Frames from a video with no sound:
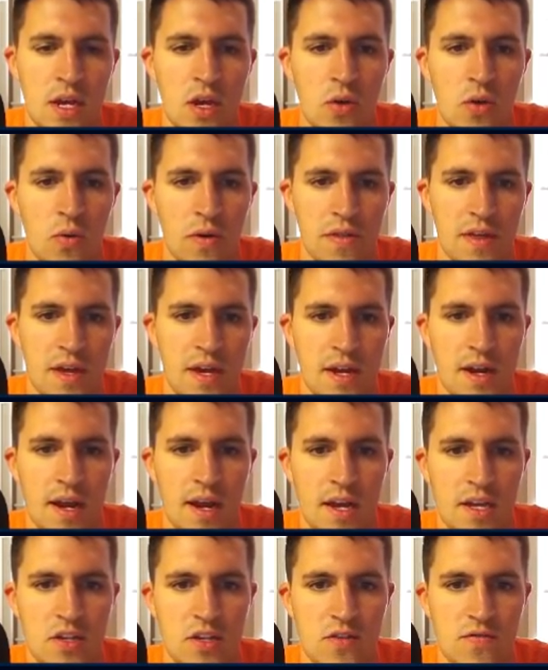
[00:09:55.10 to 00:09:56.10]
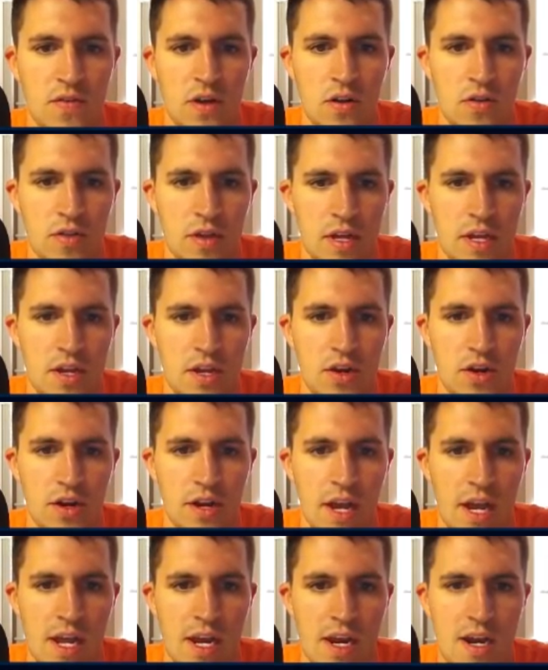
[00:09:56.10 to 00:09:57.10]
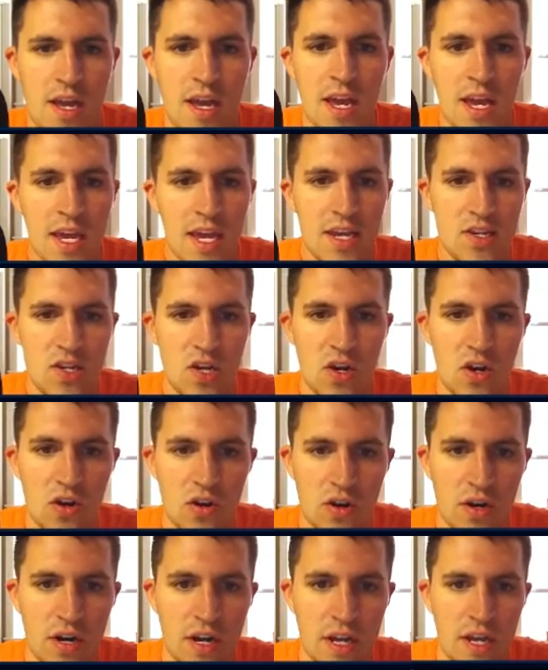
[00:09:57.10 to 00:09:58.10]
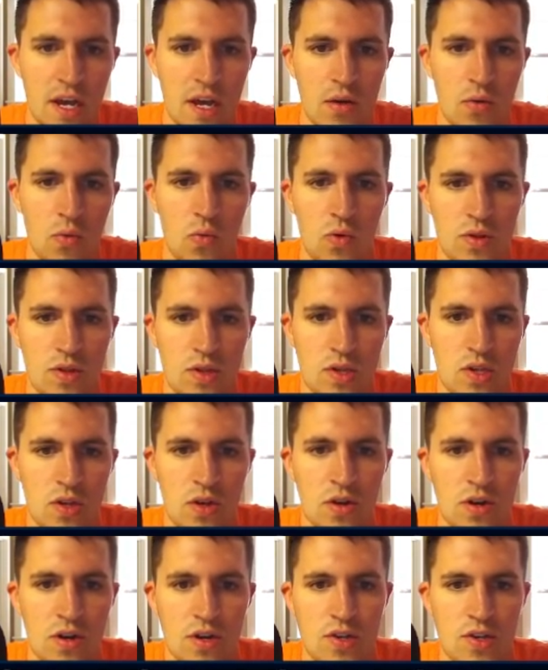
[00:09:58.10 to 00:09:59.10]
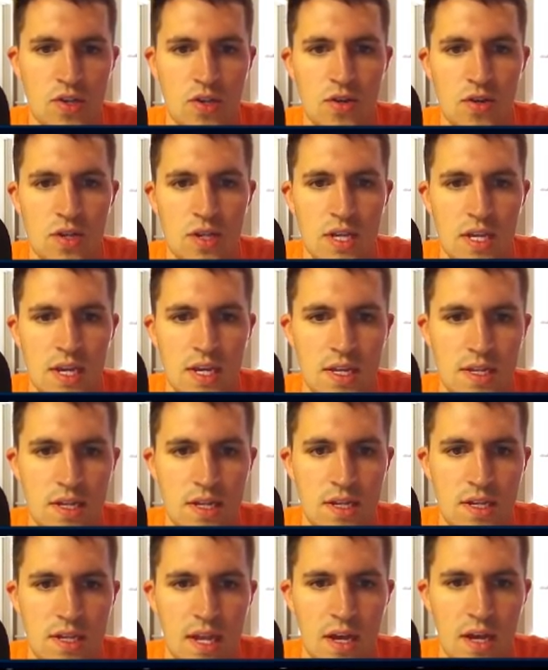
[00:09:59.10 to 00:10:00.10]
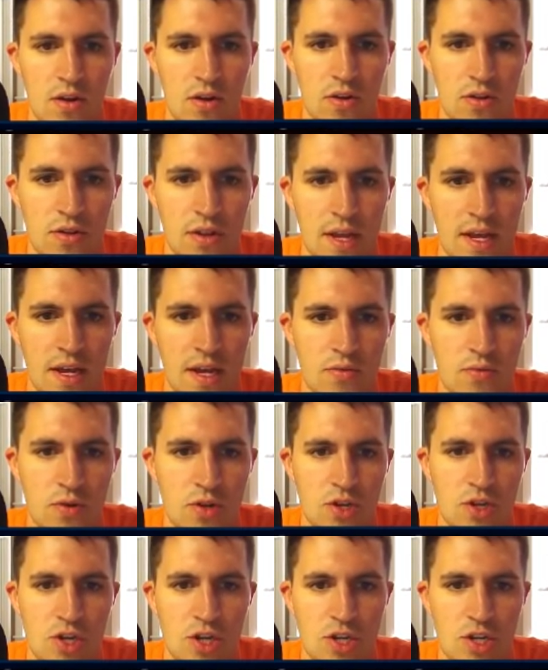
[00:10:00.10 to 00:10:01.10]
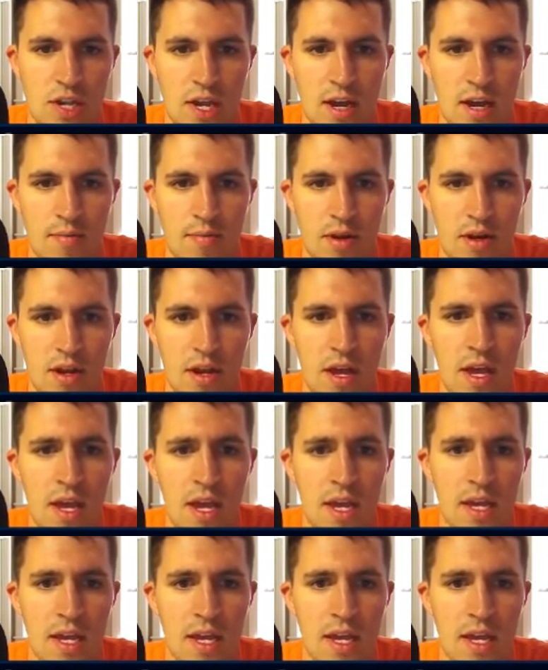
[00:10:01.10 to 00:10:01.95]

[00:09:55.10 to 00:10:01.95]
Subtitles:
with that nice funnel that he created. He's already got 1 star as soon as he gets this town hall down, which just happened. He